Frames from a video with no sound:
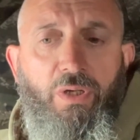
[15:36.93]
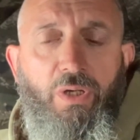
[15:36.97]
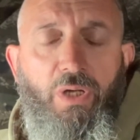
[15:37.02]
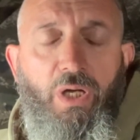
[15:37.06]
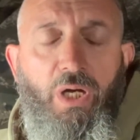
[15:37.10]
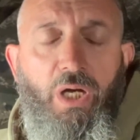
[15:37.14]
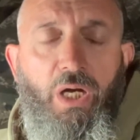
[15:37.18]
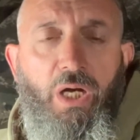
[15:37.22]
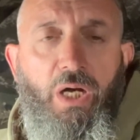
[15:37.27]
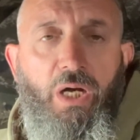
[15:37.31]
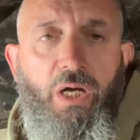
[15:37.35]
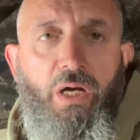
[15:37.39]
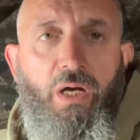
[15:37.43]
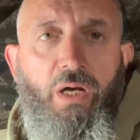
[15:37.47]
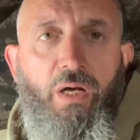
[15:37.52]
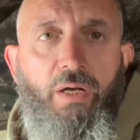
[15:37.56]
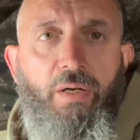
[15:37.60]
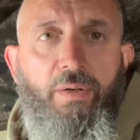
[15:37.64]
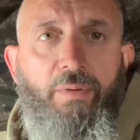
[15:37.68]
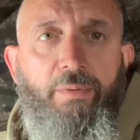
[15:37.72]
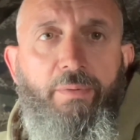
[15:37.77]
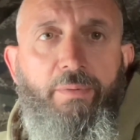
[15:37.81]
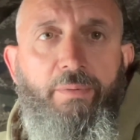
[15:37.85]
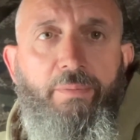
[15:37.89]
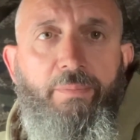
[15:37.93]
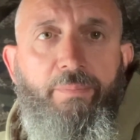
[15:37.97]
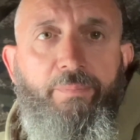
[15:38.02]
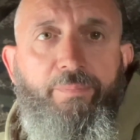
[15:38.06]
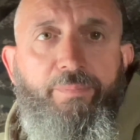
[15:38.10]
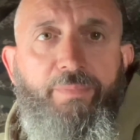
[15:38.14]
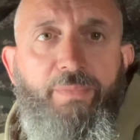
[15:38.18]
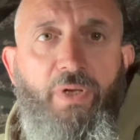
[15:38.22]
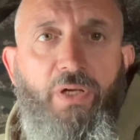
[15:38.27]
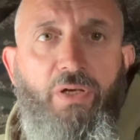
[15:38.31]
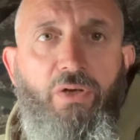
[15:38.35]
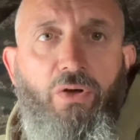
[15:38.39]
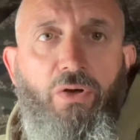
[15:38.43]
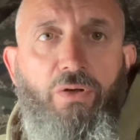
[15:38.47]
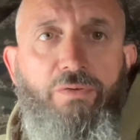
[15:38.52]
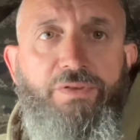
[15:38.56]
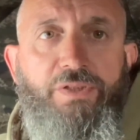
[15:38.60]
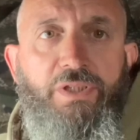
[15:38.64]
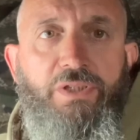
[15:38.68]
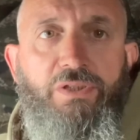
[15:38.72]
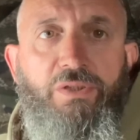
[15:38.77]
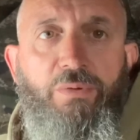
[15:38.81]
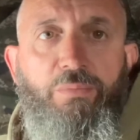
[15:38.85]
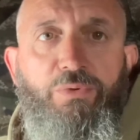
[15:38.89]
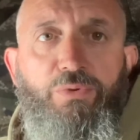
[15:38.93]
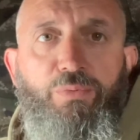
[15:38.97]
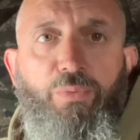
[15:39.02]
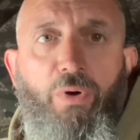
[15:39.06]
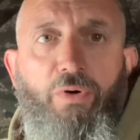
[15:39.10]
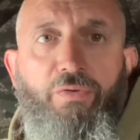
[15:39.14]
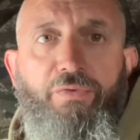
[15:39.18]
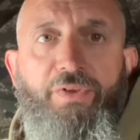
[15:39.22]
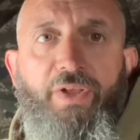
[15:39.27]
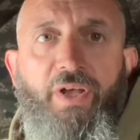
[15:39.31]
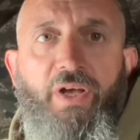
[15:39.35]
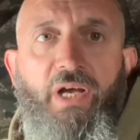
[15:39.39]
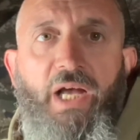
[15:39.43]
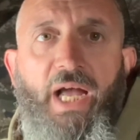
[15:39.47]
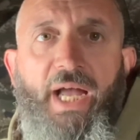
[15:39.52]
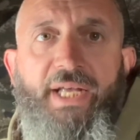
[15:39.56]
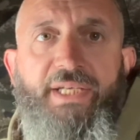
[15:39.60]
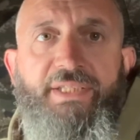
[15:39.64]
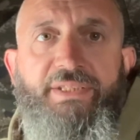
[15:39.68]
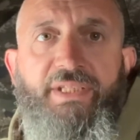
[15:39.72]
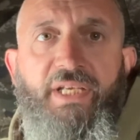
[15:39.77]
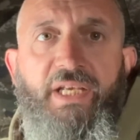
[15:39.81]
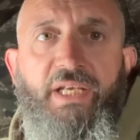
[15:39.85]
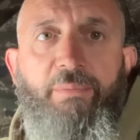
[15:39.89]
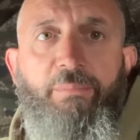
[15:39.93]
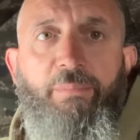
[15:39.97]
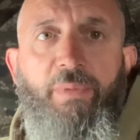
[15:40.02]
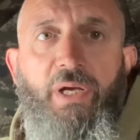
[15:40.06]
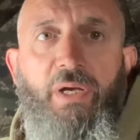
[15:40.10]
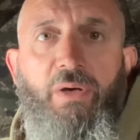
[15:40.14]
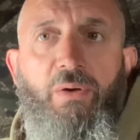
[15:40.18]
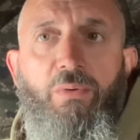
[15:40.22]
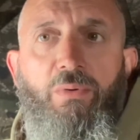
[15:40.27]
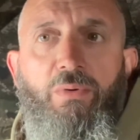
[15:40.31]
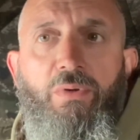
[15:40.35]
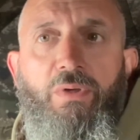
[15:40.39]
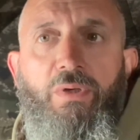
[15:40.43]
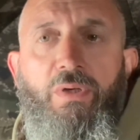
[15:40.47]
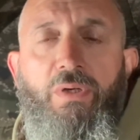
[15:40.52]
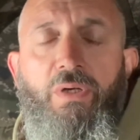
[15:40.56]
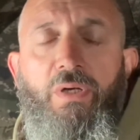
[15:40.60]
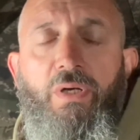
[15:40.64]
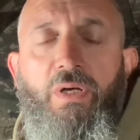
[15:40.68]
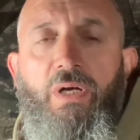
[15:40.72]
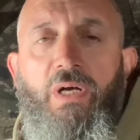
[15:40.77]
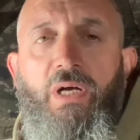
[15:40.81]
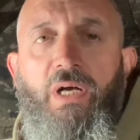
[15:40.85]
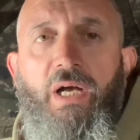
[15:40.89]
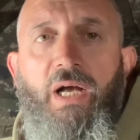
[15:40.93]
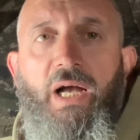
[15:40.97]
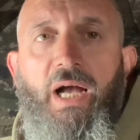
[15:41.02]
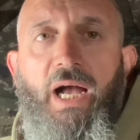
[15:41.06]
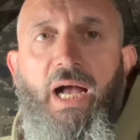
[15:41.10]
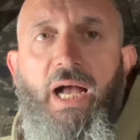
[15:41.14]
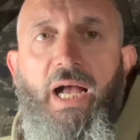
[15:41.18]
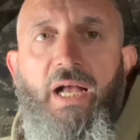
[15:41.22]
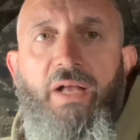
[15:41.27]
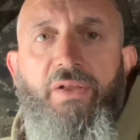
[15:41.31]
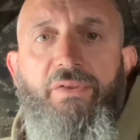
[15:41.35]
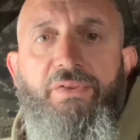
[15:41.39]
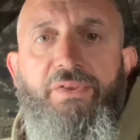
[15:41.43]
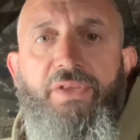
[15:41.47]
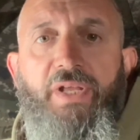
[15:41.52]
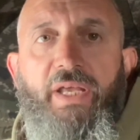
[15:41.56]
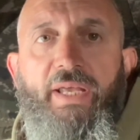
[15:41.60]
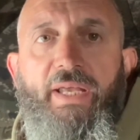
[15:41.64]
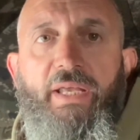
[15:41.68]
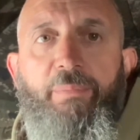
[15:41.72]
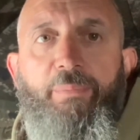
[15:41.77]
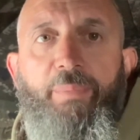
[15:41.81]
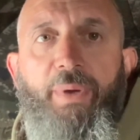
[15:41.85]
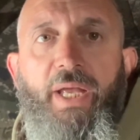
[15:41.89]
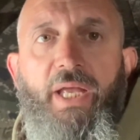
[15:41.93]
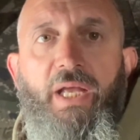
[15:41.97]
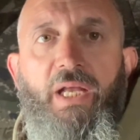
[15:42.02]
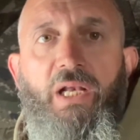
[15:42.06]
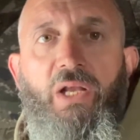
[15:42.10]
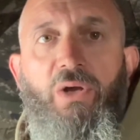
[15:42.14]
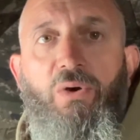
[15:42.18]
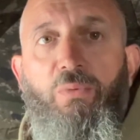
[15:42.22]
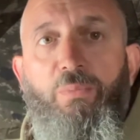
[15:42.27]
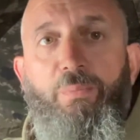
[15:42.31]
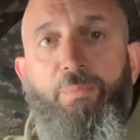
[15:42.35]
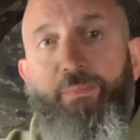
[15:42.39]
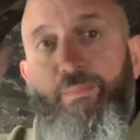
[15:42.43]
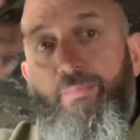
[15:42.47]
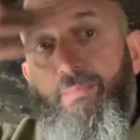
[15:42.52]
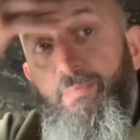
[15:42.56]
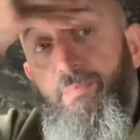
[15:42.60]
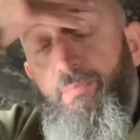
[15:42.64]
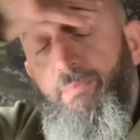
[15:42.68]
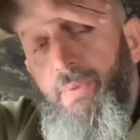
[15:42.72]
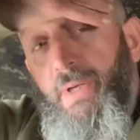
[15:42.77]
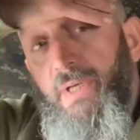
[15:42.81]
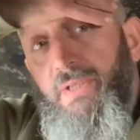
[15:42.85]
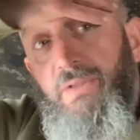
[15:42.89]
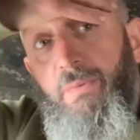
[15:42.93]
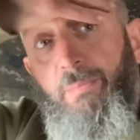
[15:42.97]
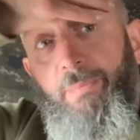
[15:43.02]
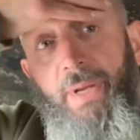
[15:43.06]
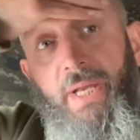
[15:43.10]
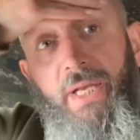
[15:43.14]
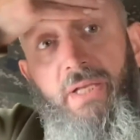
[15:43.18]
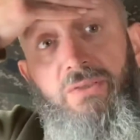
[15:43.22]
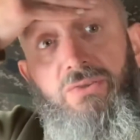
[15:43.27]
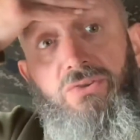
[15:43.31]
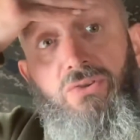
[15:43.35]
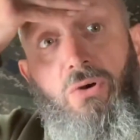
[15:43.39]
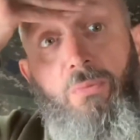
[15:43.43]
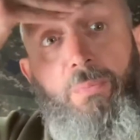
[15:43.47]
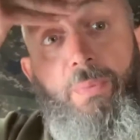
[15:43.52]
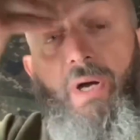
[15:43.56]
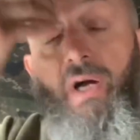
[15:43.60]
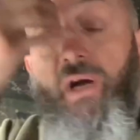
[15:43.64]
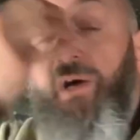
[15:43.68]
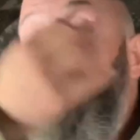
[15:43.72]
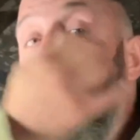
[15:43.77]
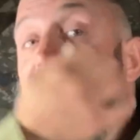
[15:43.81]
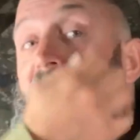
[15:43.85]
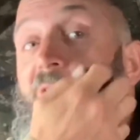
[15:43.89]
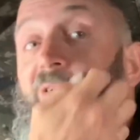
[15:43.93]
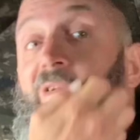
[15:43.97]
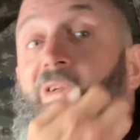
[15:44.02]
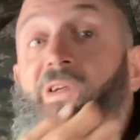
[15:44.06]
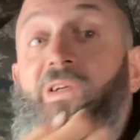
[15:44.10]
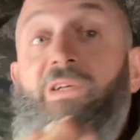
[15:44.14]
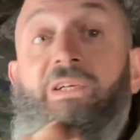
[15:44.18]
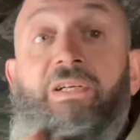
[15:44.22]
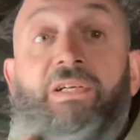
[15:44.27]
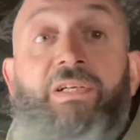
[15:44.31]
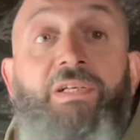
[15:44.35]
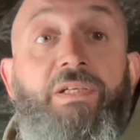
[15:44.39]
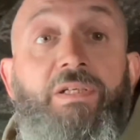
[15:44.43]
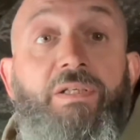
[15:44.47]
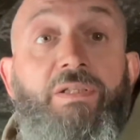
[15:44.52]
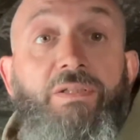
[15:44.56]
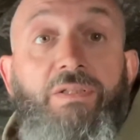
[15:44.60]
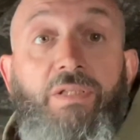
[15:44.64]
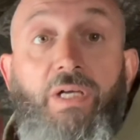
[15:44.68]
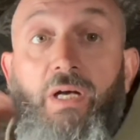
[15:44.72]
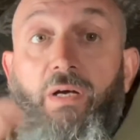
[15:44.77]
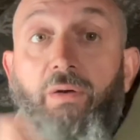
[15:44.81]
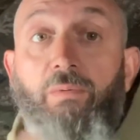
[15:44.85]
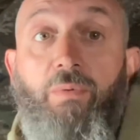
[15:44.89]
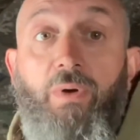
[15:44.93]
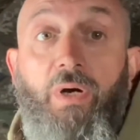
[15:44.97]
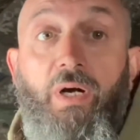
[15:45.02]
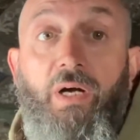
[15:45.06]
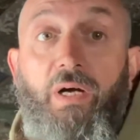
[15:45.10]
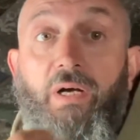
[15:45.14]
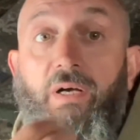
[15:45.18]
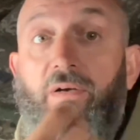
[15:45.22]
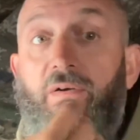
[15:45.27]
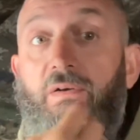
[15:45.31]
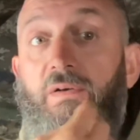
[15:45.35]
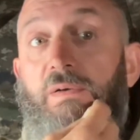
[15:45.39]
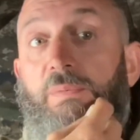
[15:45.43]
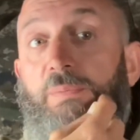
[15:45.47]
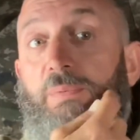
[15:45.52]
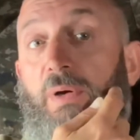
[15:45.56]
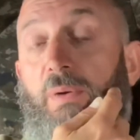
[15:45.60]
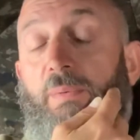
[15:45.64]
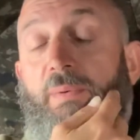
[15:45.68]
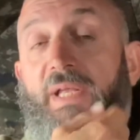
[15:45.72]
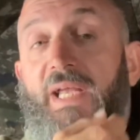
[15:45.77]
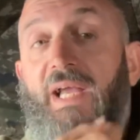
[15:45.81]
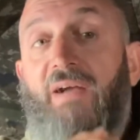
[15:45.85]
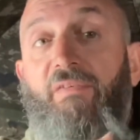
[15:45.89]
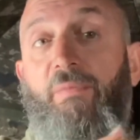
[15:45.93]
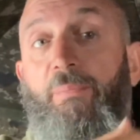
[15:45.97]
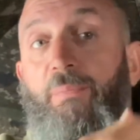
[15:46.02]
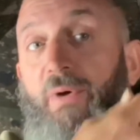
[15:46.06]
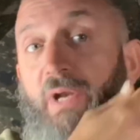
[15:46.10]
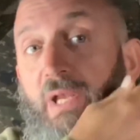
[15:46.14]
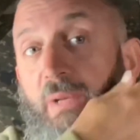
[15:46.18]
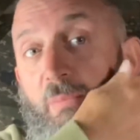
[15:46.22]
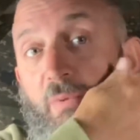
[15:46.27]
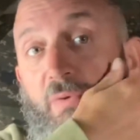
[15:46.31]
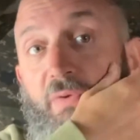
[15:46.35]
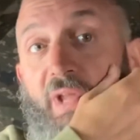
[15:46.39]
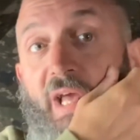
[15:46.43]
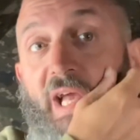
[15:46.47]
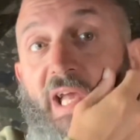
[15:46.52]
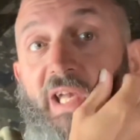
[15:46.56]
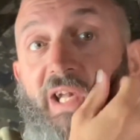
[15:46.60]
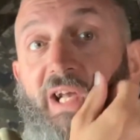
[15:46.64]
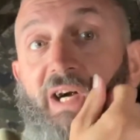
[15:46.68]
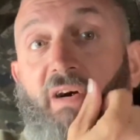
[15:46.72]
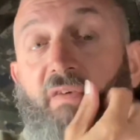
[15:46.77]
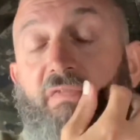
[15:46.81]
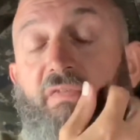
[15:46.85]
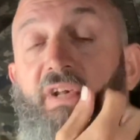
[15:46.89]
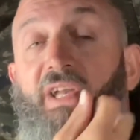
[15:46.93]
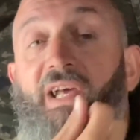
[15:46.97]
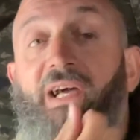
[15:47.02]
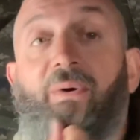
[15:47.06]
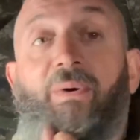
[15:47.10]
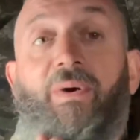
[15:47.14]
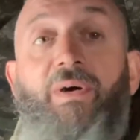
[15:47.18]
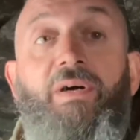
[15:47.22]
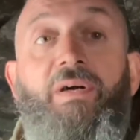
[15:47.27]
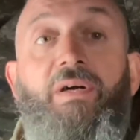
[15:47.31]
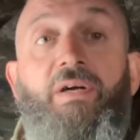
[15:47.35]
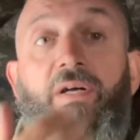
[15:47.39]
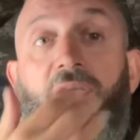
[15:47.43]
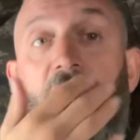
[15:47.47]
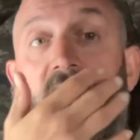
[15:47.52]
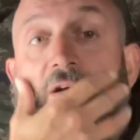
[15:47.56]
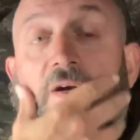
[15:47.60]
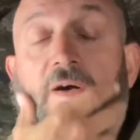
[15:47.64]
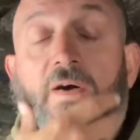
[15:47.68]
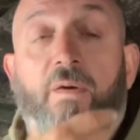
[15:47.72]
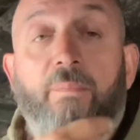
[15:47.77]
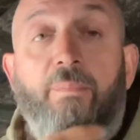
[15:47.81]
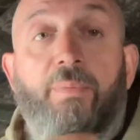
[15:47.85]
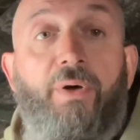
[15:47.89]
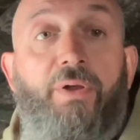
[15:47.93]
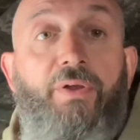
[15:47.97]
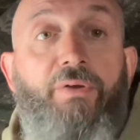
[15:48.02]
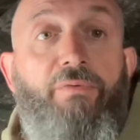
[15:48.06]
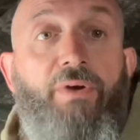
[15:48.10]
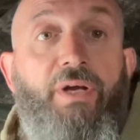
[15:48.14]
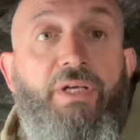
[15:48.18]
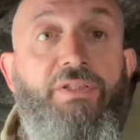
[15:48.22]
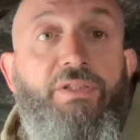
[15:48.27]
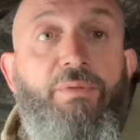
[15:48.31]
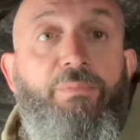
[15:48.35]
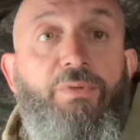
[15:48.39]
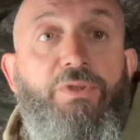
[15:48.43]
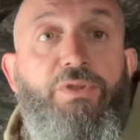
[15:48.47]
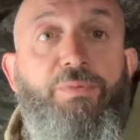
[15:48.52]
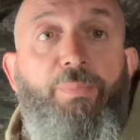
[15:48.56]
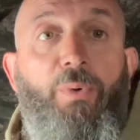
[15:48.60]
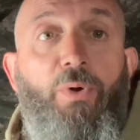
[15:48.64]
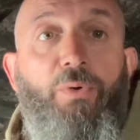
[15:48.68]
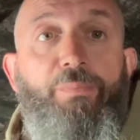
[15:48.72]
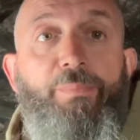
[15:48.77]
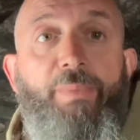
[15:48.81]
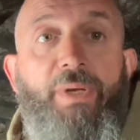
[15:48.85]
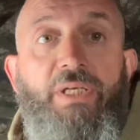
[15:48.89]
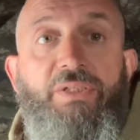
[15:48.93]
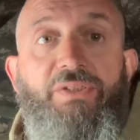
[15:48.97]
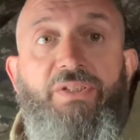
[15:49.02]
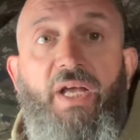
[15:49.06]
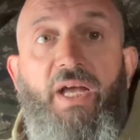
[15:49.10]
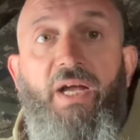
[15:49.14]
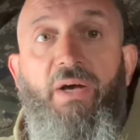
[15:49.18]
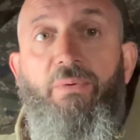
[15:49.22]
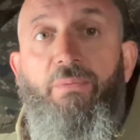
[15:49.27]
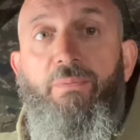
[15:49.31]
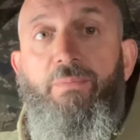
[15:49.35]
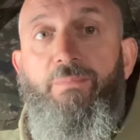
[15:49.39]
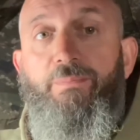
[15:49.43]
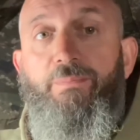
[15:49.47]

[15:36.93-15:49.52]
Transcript: Live Systems wafter, 18mm, and the pink little piece of pink topper. So I'll probably have a bream on that in half an hour. I'll put the rest of my spod mix out